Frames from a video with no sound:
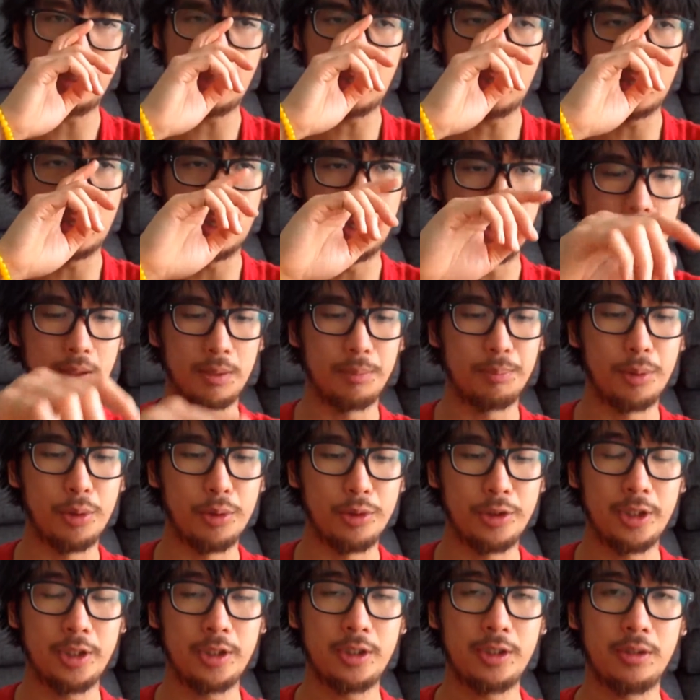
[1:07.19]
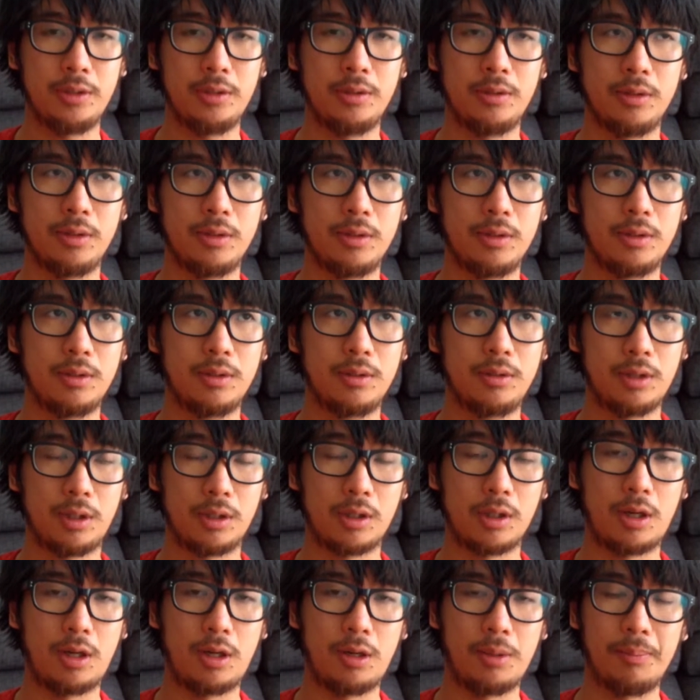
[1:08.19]

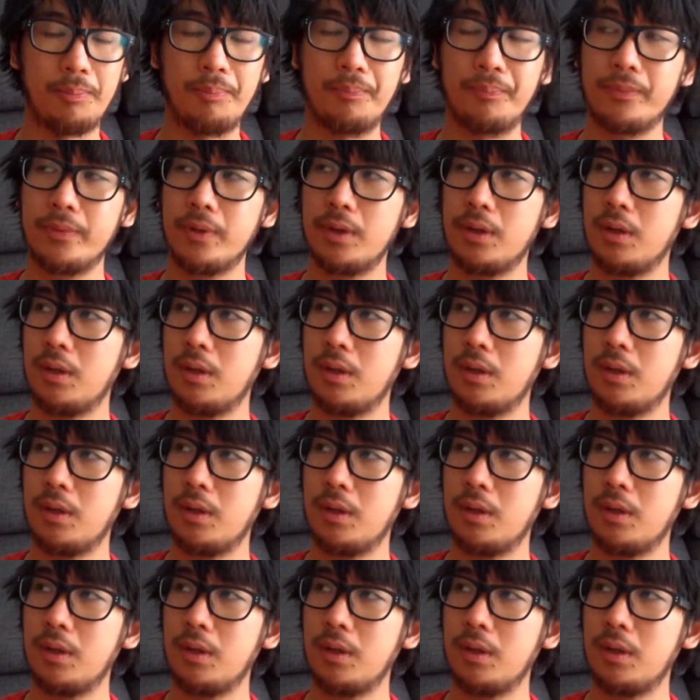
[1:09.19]
bojinjin.com,